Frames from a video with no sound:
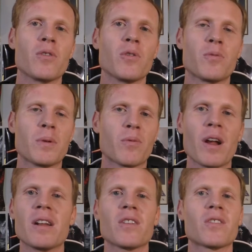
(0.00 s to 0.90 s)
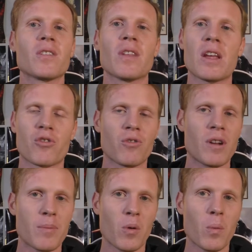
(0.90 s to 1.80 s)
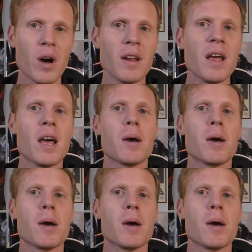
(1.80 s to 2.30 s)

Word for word: who has been writing this since issue number one,